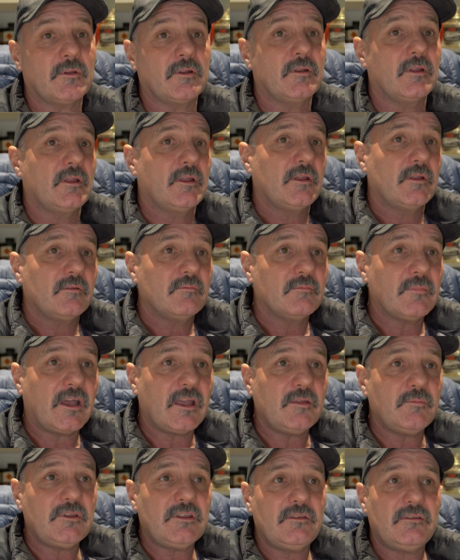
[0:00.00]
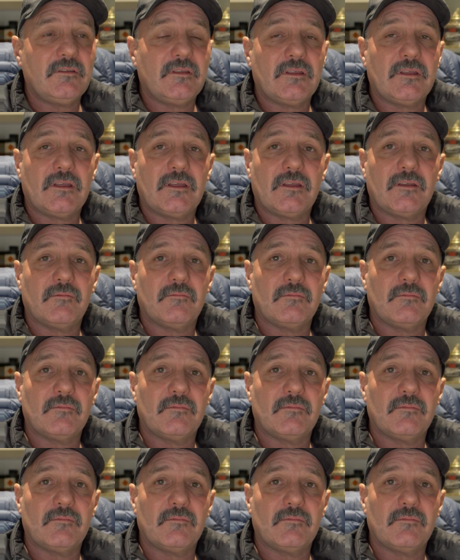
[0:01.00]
but maybe I